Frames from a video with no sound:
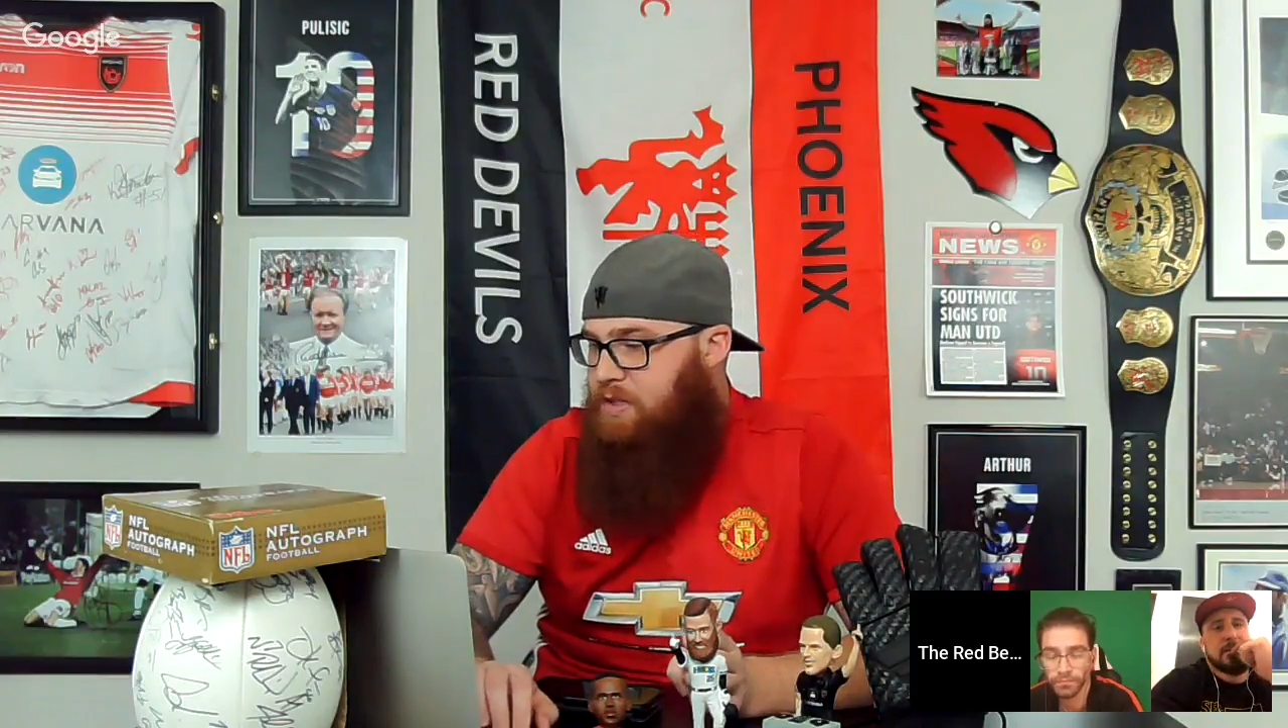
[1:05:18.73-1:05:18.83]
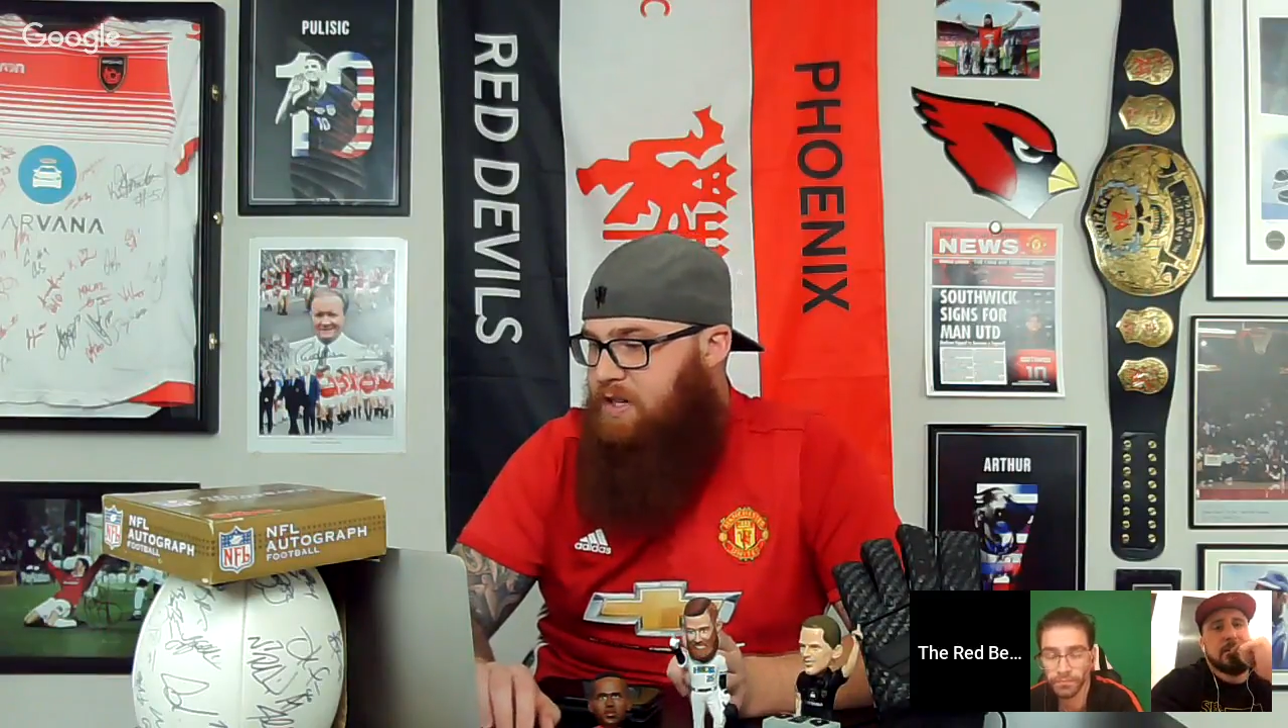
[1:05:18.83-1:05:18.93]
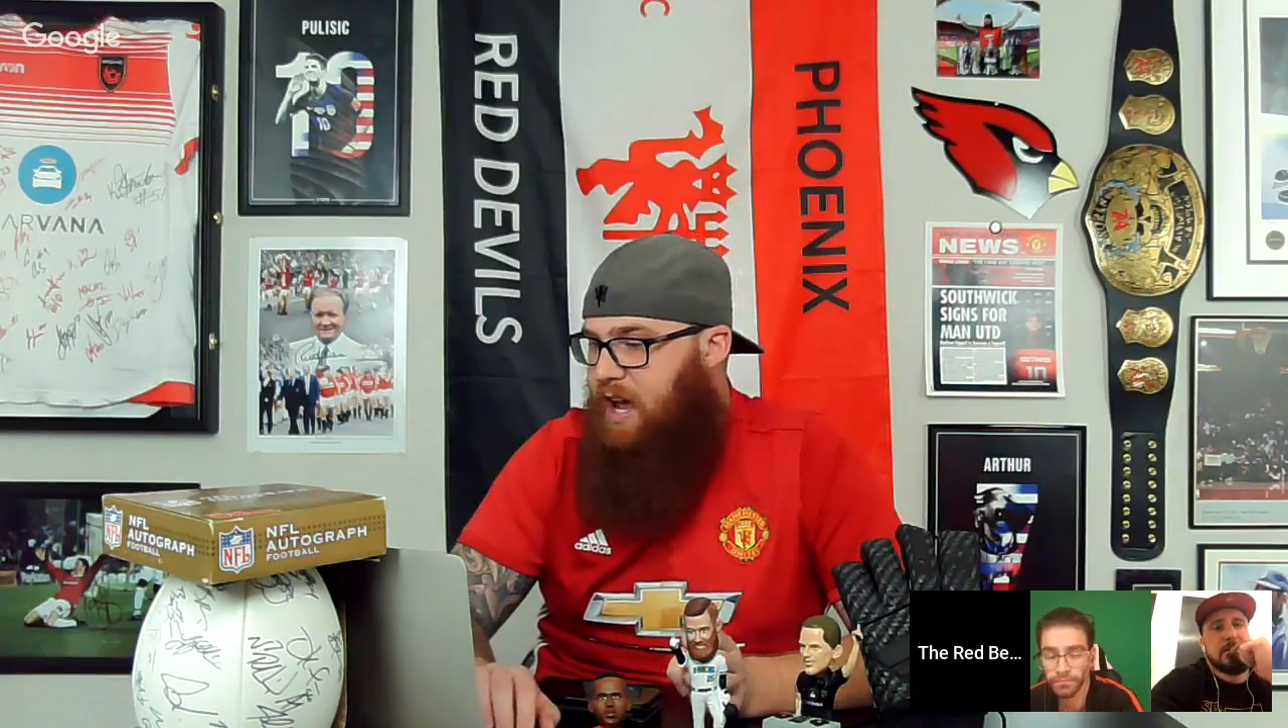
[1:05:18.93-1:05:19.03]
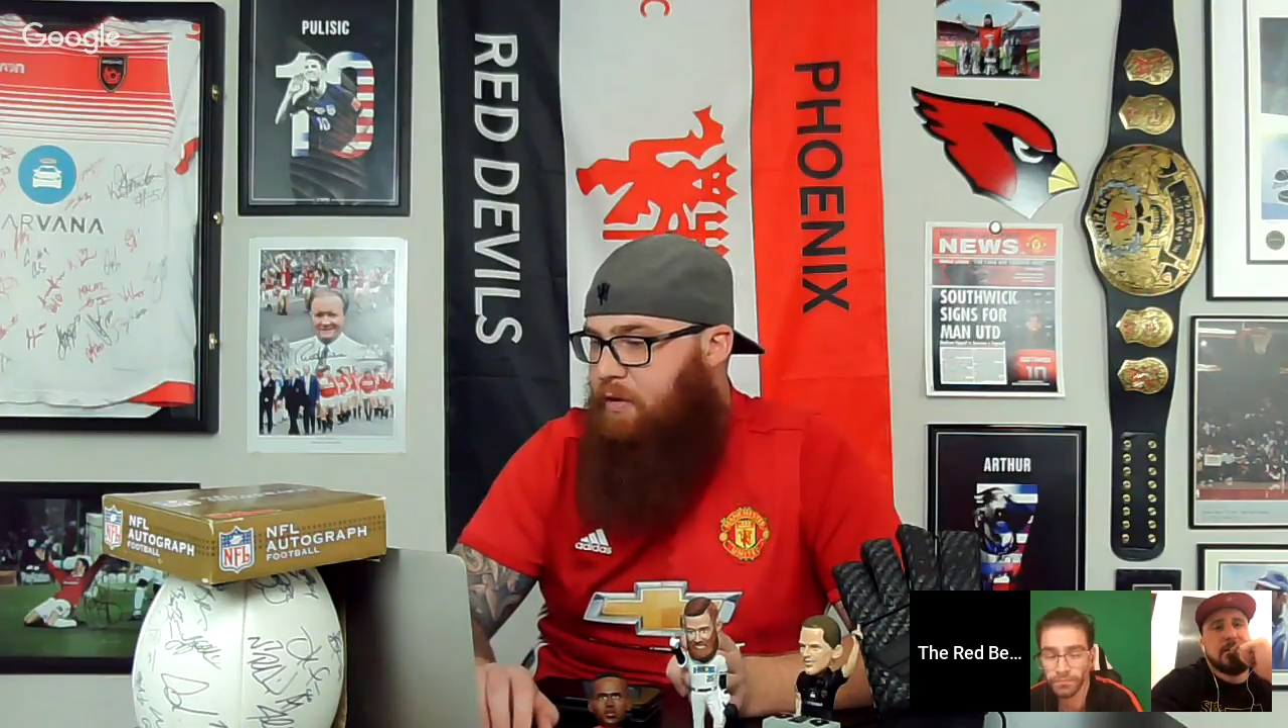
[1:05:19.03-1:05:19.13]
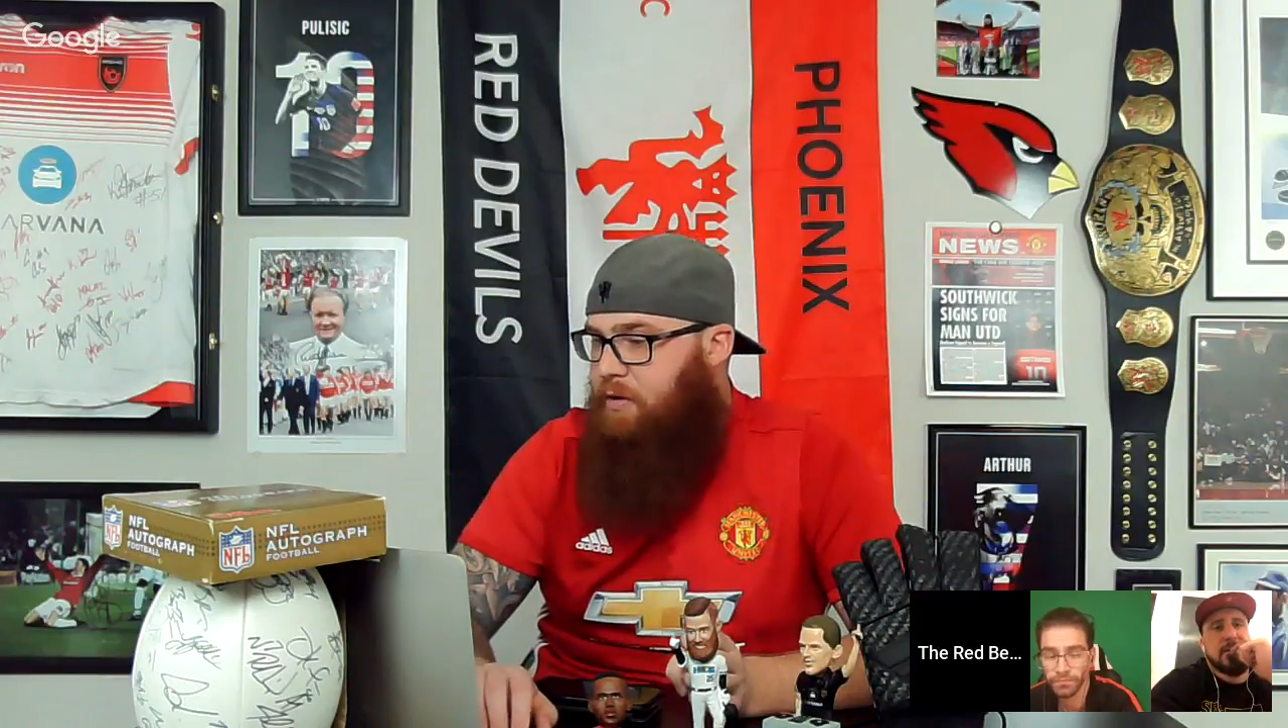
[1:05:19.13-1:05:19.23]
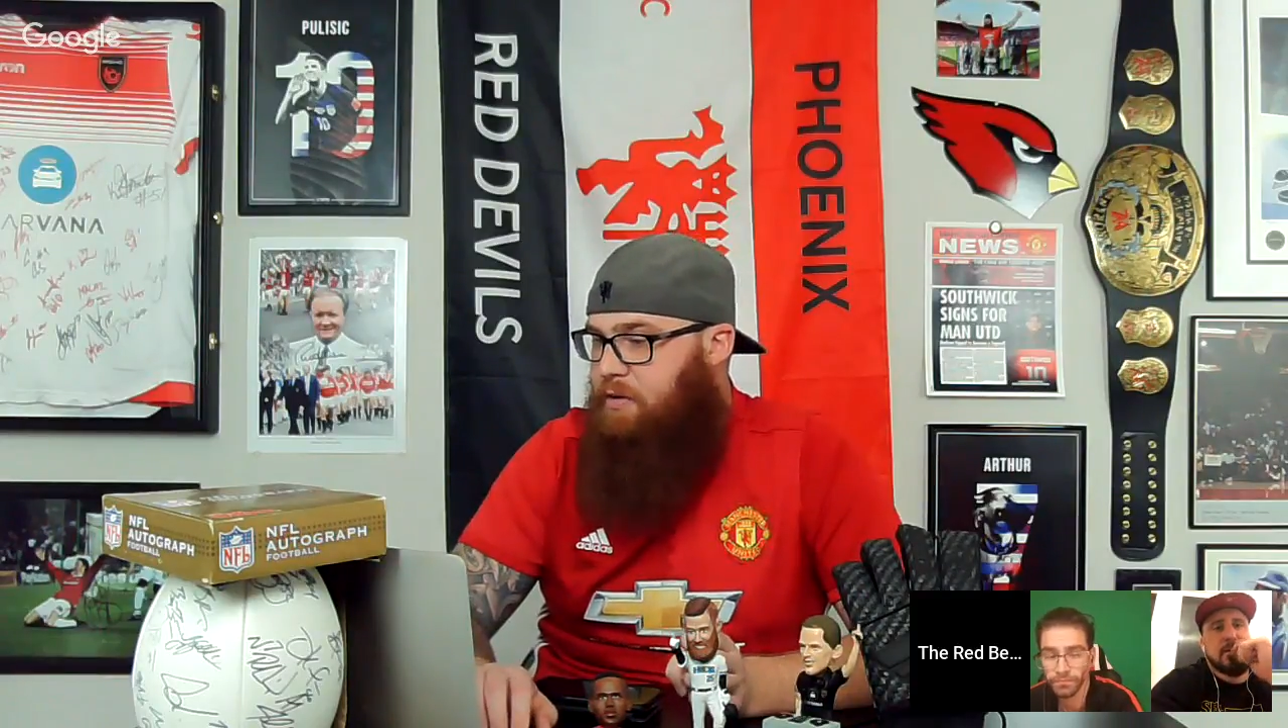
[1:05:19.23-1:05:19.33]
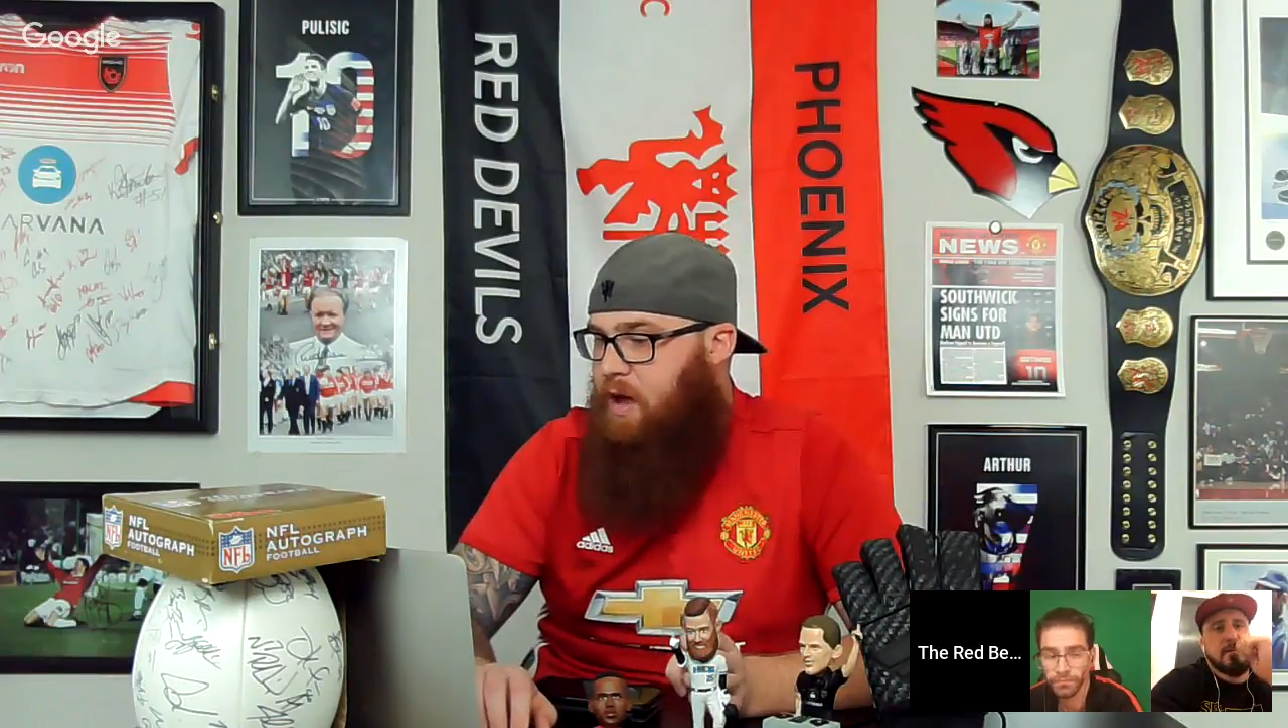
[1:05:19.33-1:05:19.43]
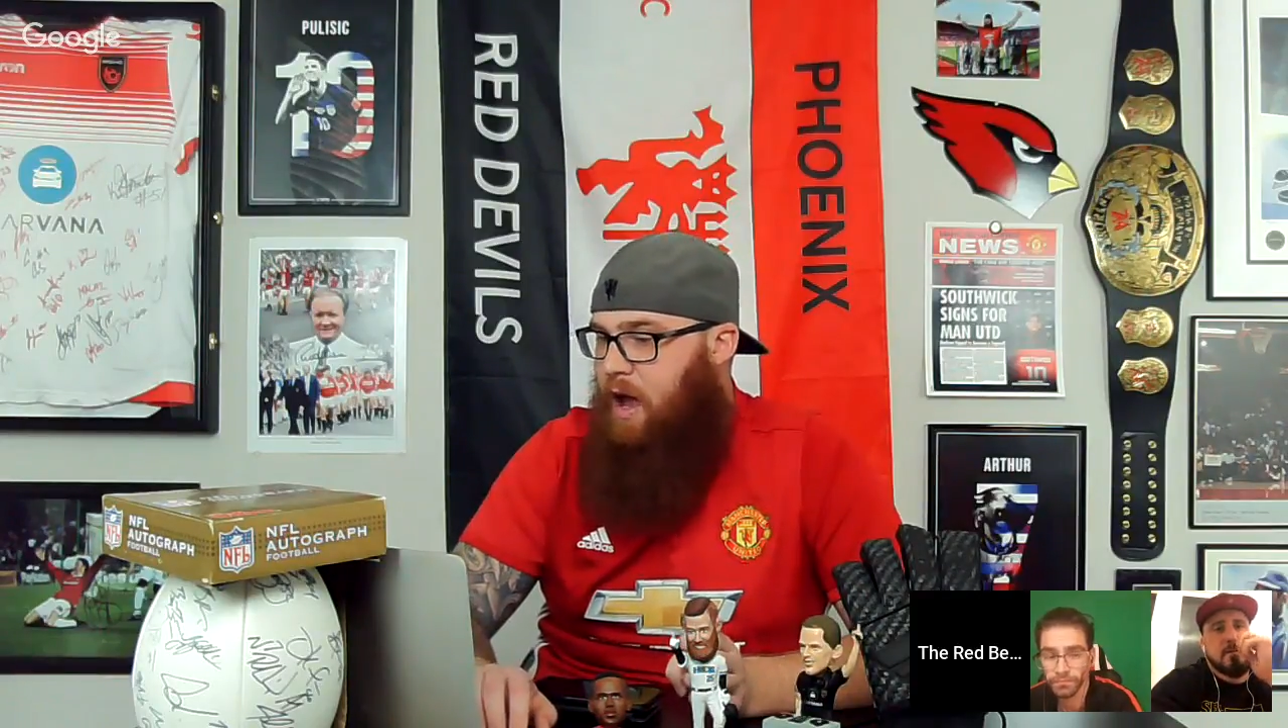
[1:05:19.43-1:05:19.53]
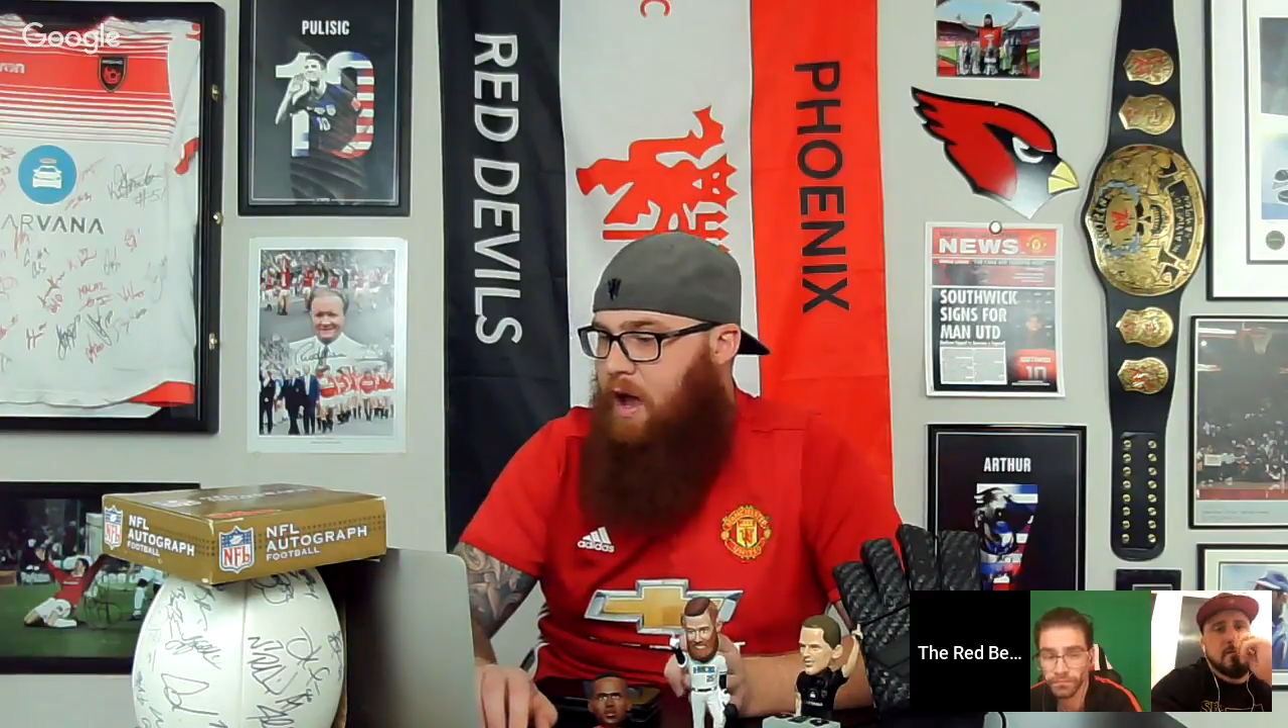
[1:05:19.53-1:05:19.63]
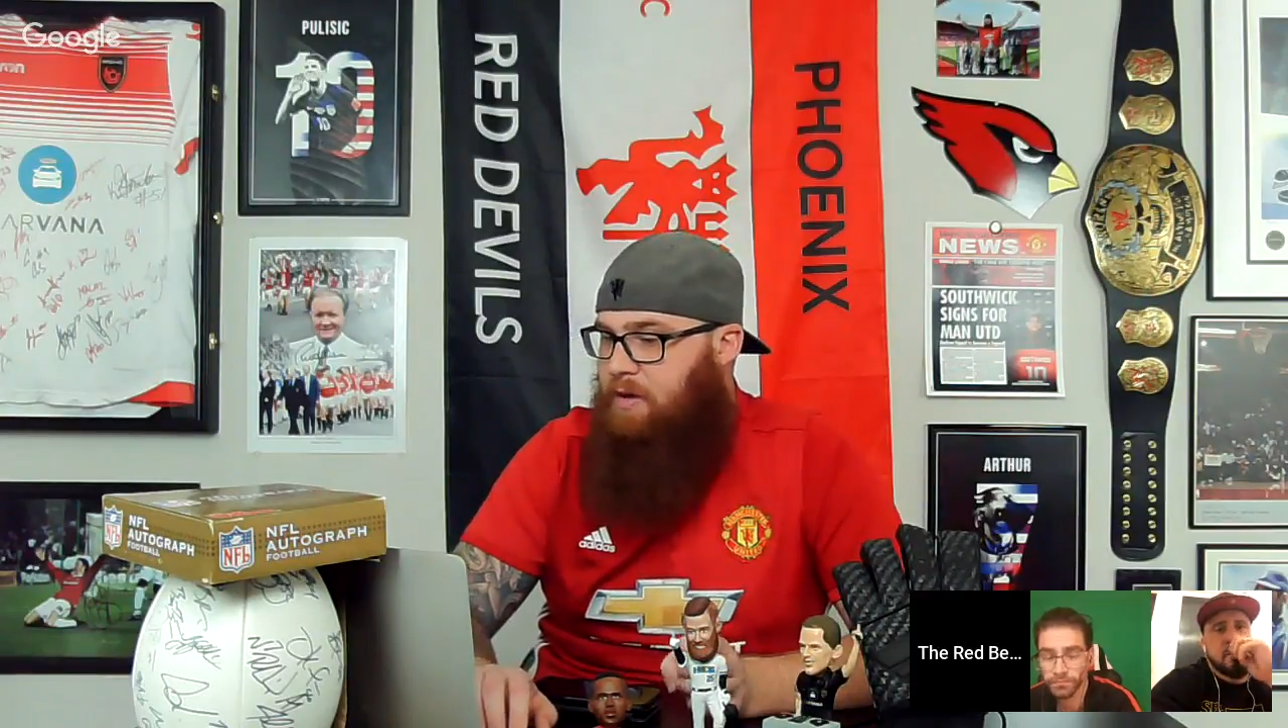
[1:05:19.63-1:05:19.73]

never